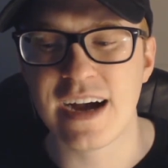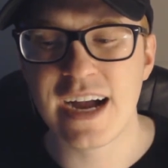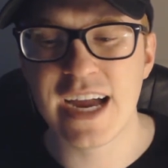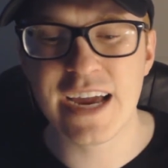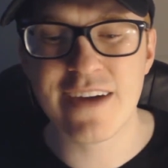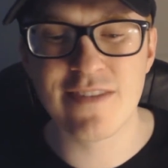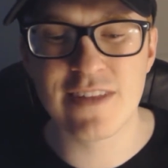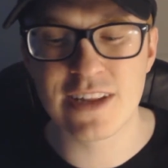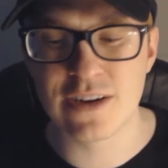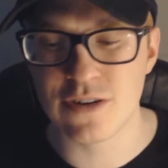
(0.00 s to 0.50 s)

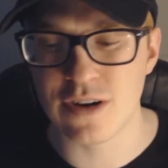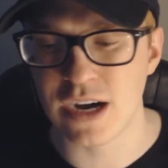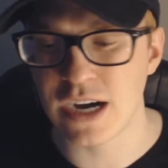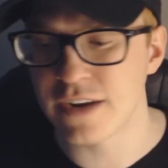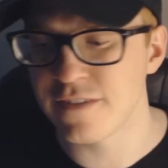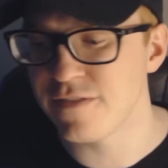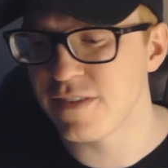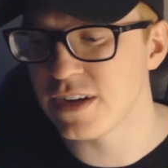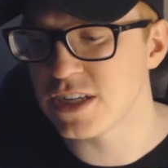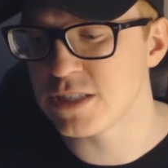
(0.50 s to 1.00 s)
I have a little
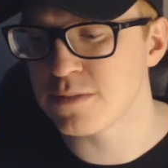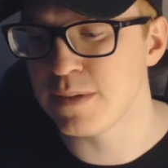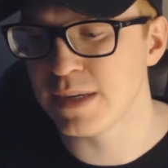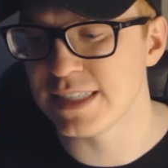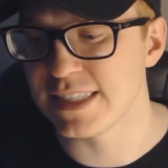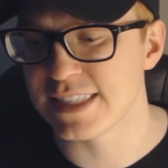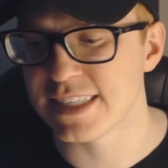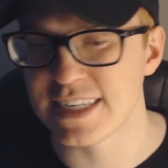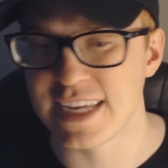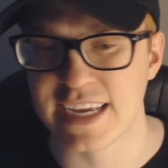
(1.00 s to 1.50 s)
unfinished
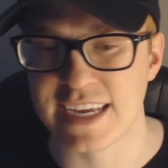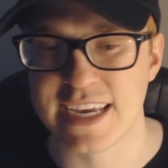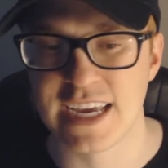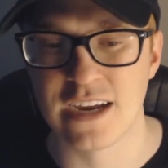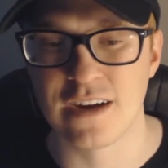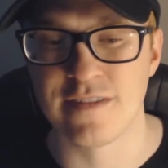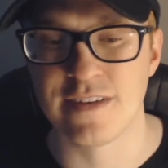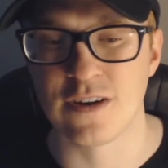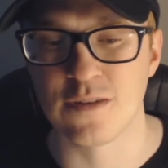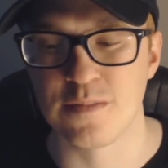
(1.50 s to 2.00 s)
business to take
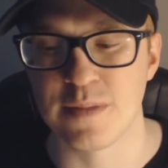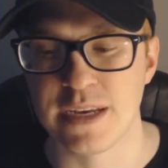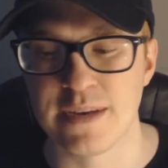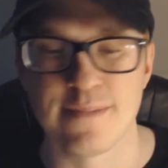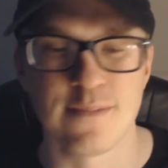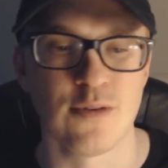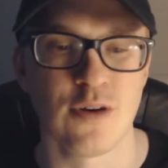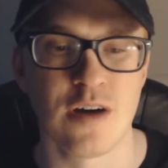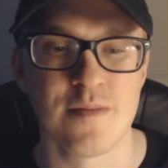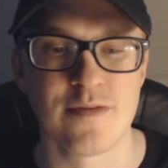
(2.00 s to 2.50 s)
care of here,
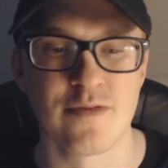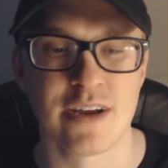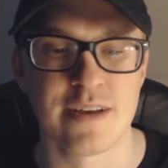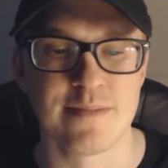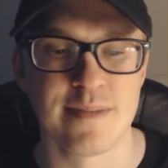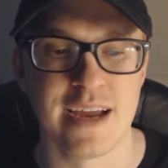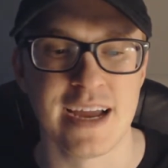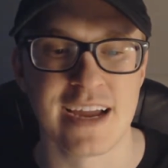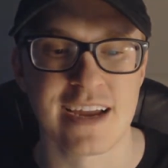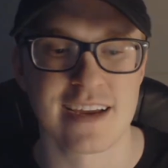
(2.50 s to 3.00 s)
people. I'll be
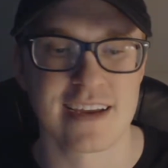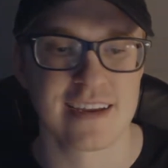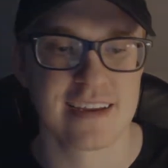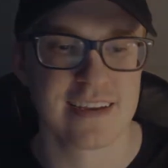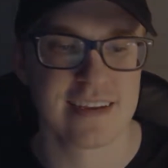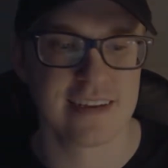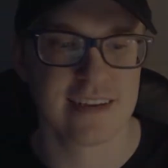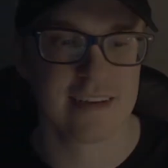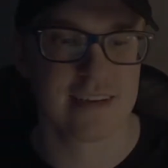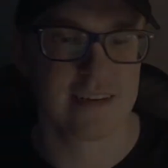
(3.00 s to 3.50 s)
right back.